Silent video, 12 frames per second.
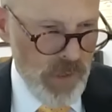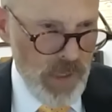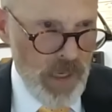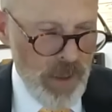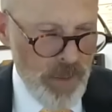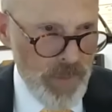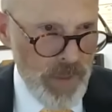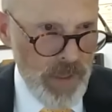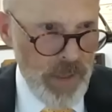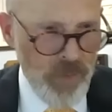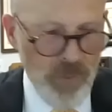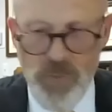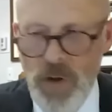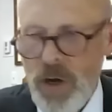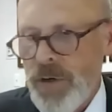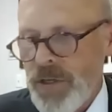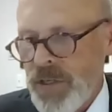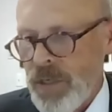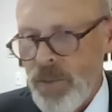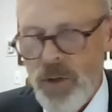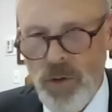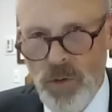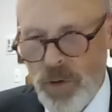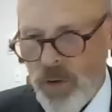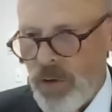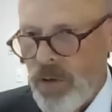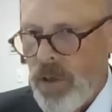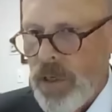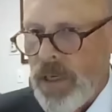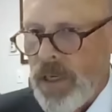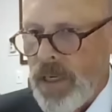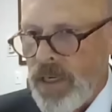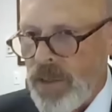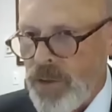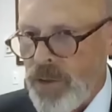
um, it's very similar uh,